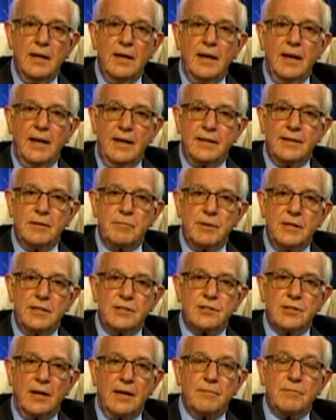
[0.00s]
And in the
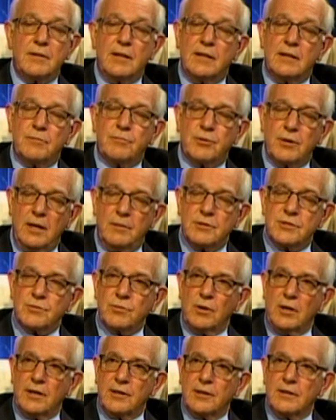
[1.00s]
meantime, they had promised
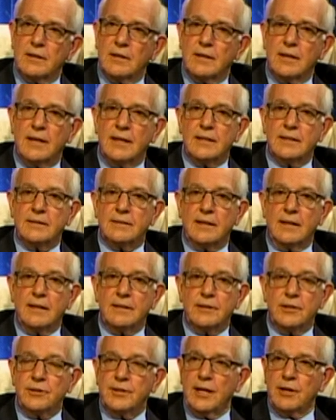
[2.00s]
water, and
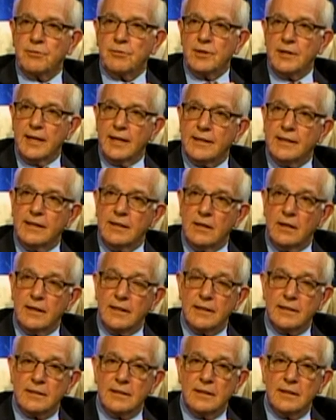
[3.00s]
they're now reneging on
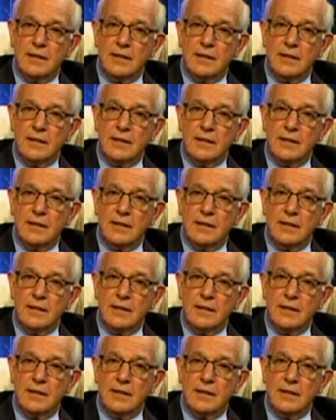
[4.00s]
it.